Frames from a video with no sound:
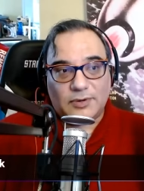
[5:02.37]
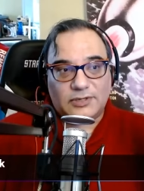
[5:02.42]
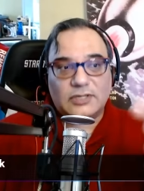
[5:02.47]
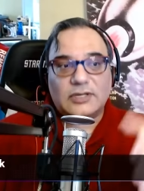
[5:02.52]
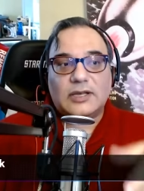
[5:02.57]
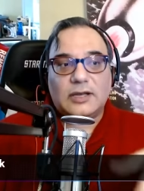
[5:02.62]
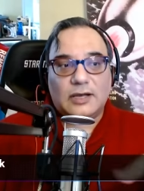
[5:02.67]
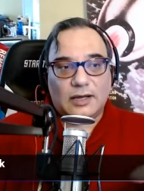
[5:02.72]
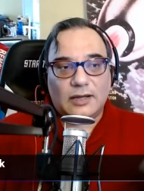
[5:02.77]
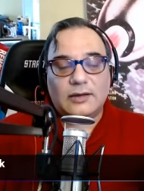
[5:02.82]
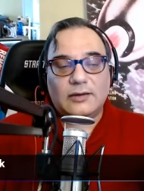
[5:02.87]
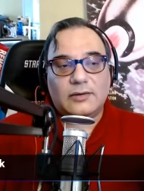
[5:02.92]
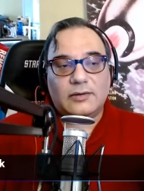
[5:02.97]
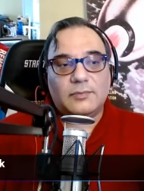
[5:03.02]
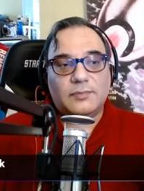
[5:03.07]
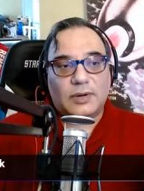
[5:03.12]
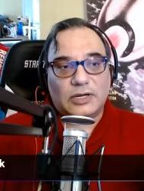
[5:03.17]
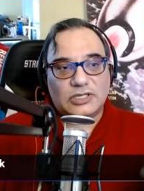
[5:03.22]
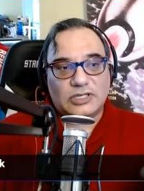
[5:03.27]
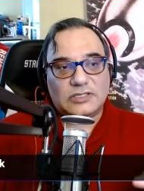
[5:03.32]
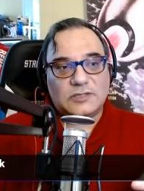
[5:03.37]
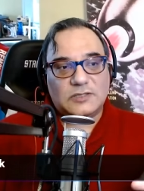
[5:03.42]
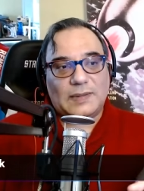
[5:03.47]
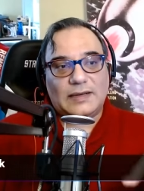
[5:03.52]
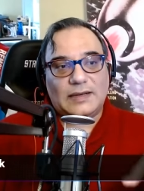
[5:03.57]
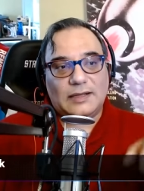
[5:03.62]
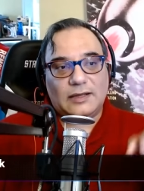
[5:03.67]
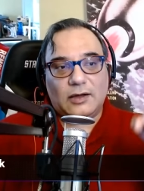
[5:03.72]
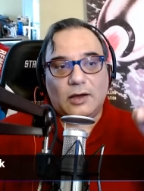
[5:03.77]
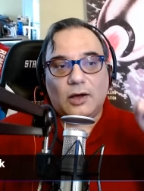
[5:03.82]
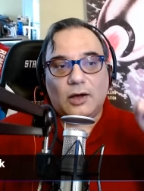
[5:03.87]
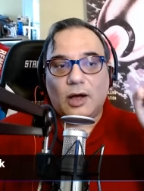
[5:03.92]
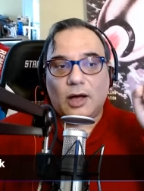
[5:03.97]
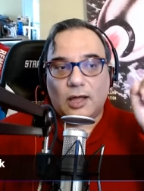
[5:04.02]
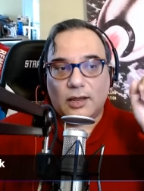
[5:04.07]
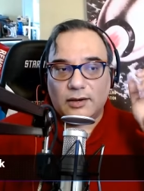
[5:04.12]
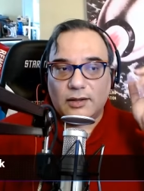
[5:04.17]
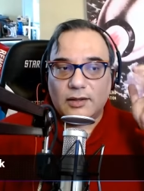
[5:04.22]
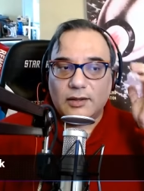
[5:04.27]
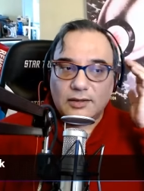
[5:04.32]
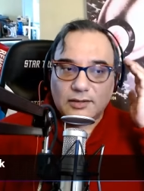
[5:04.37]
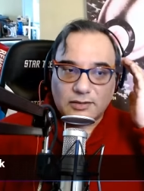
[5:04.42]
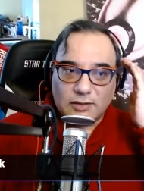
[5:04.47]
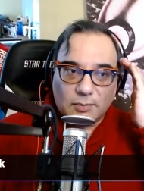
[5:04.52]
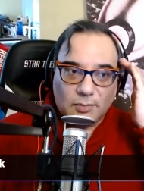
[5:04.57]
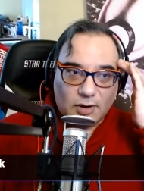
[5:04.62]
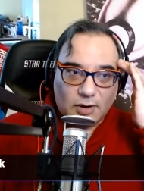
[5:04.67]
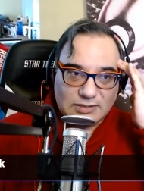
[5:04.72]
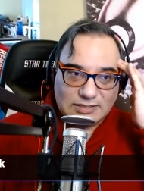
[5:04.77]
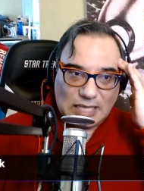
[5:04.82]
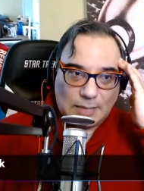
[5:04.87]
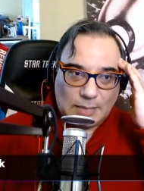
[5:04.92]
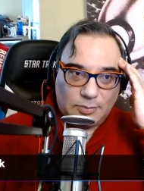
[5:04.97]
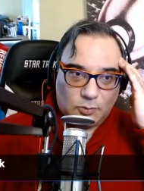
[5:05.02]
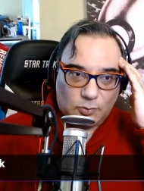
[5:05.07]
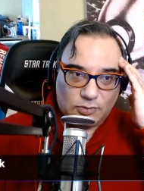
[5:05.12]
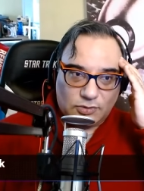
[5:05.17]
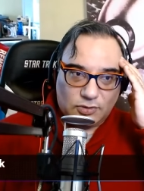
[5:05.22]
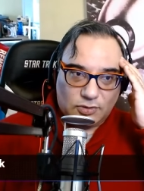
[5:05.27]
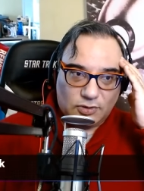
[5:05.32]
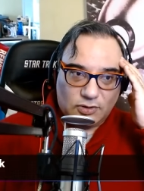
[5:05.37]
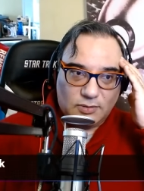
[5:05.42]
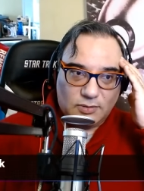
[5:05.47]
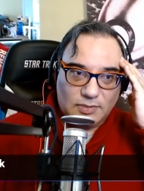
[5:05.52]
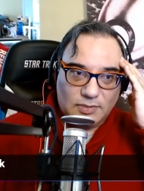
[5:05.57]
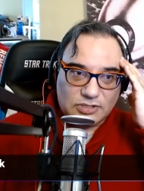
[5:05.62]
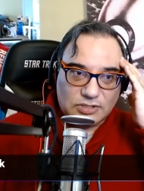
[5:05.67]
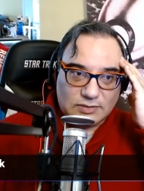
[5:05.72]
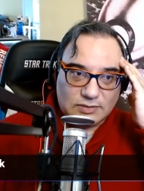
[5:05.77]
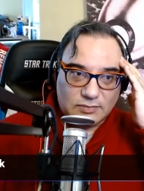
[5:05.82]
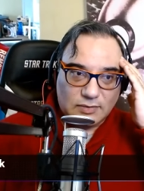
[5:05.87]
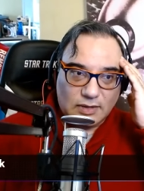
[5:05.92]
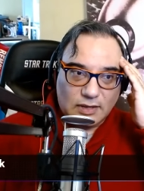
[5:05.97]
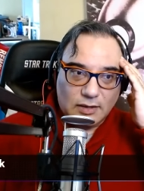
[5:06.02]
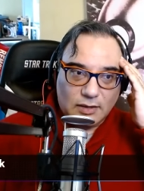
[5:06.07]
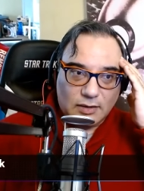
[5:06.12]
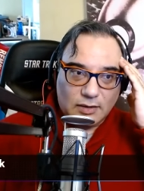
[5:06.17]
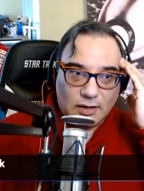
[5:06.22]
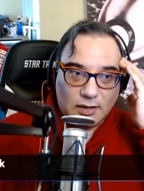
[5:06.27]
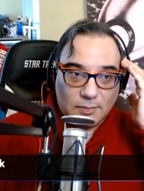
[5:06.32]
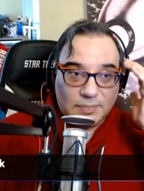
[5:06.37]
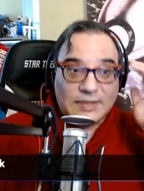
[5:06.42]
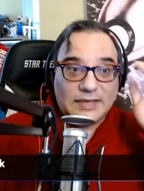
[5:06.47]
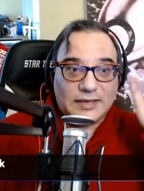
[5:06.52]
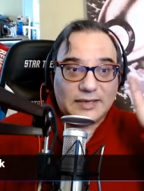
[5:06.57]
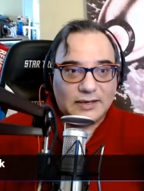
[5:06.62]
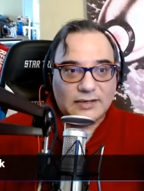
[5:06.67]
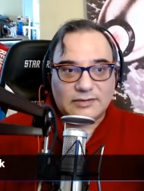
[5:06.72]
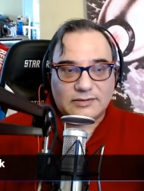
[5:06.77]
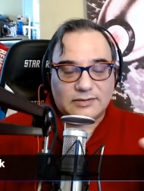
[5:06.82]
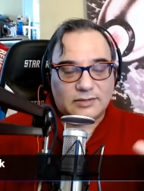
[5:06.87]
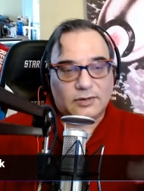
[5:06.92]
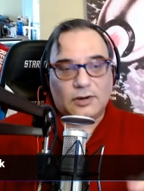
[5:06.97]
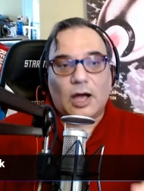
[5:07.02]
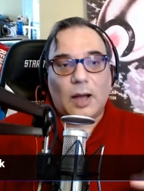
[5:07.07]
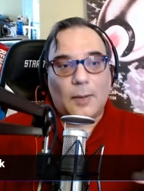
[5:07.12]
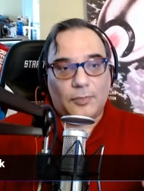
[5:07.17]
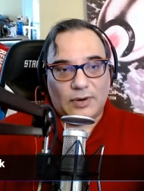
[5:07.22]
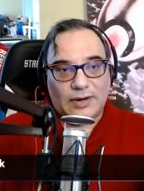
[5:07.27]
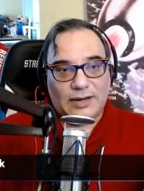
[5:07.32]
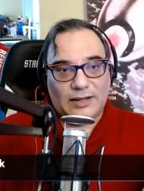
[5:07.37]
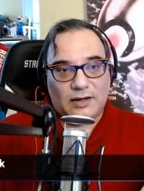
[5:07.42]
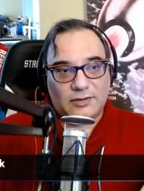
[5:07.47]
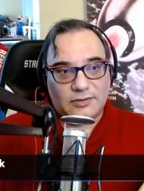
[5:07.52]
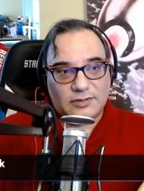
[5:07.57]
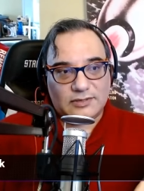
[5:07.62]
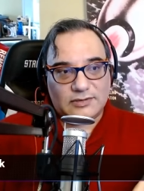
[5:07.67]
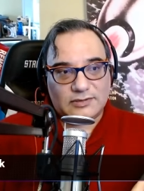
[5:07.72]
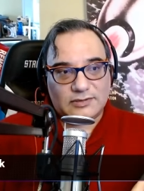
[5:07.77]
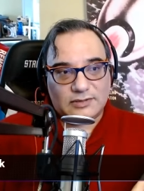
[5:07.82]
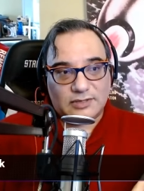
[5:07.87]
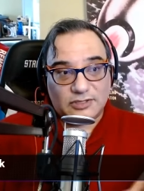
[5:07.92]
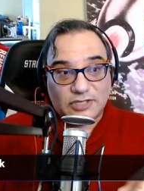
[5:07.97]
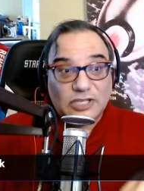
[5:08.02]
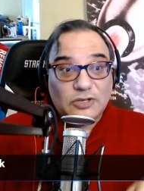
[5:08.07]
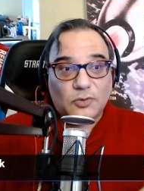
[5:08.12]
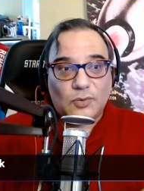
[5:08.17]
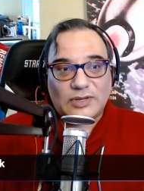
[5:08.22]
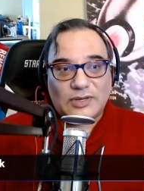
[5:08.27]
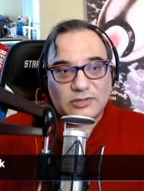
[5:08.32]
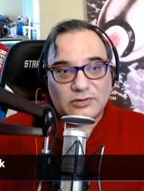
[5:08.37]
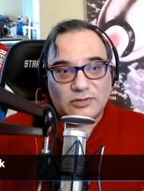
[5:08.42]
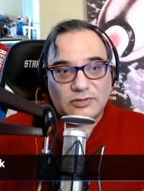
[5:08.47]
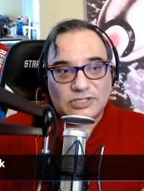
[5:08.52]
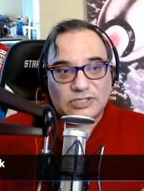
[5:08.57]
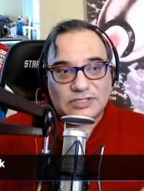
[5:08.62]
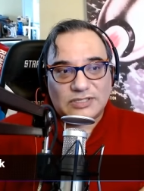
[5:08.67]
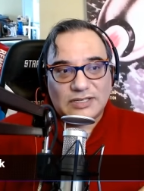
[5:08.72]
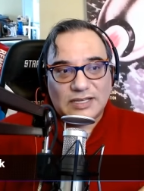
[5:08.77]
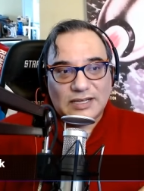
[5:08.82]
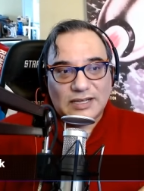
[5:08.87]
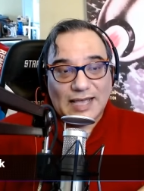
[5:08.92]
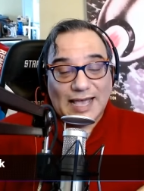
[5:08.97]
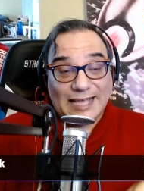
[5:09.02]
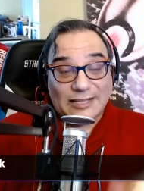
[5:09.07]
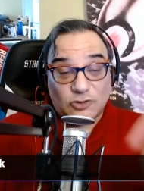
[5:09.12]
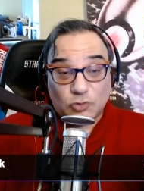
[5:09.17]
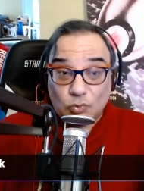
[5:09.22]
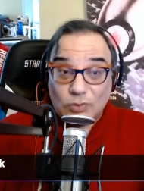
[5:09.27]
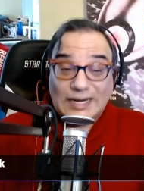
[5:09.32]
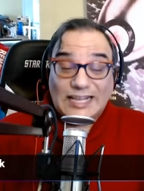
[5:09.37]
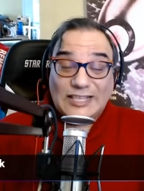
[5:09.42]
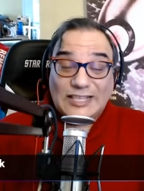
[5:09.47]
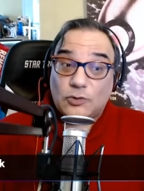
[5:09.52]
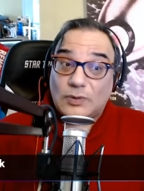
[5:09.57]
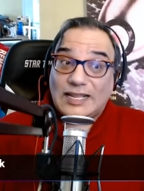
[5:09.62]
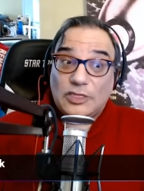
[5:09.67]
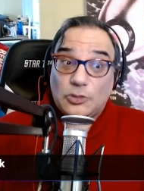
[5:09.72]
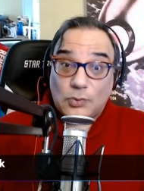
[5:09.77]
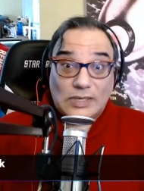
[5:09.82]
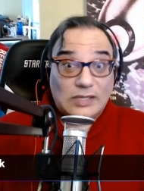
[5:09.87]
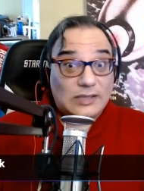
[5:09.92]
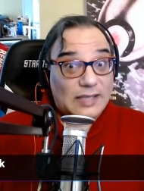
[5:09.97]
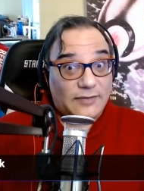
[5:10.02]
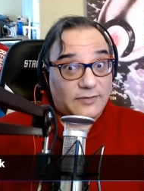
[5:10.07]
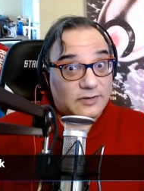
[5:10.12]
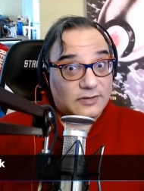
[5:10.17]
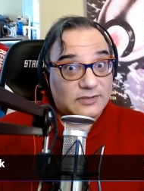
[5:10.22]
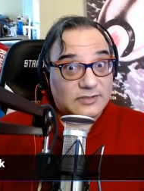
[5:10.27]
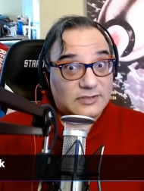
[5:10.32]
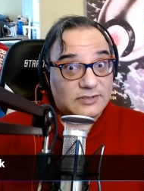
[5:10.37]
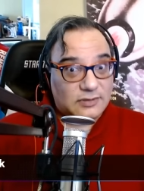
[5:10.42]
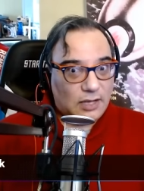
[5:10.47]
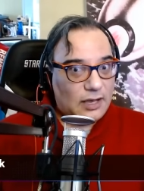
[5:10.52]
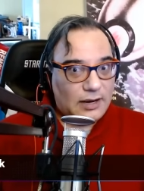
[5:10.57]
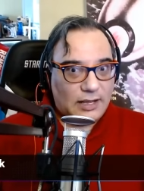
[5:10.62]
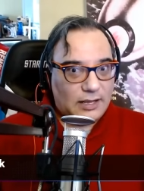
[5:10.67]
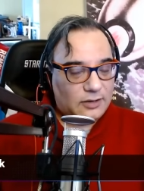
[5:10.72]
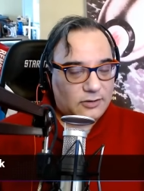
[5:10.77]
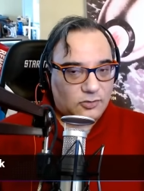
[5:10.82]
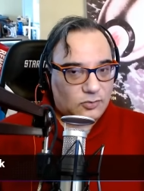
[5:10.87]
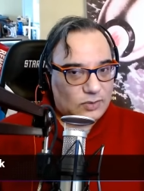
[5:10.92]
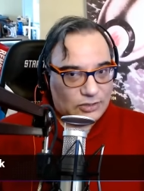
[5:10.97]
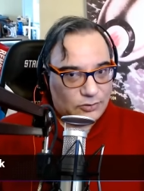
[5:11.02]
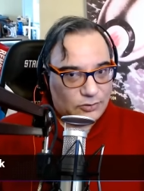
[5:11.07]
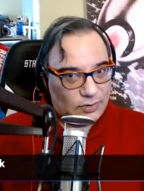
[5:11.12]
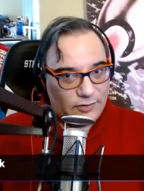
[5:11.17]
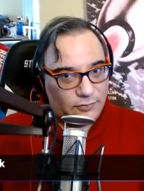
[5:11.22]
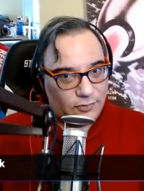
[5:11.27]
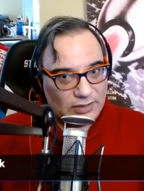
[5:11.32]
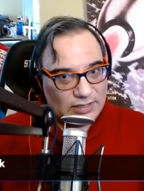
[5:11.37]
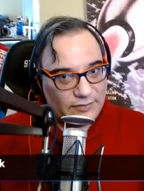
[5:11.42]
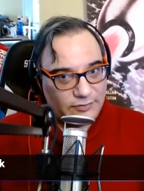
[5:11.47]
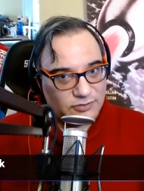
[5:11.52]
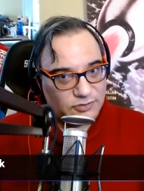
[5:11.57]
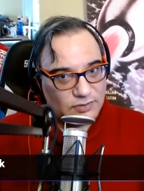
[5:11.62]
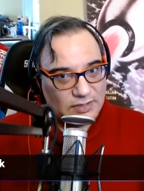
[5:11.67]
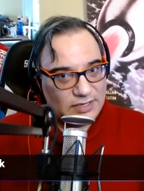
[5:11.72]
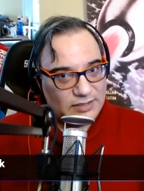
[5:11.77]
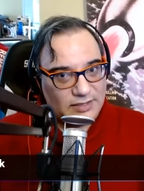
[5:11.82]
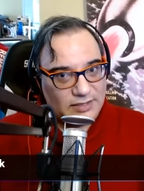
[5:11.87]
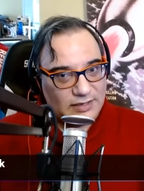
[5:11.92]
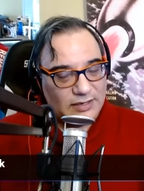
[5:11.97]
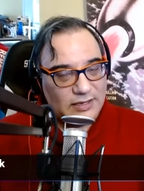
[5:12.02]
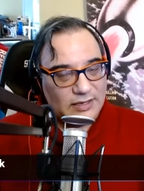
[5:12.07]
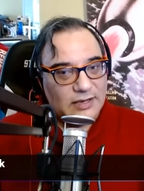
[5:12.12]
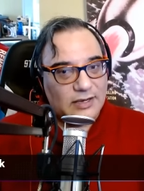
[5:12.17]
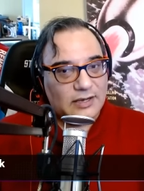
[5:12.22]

to cut budget spending on the Mars sample return mission because they're operating on this continuing resolution at 2023 levels, not at 2024 levels or anything,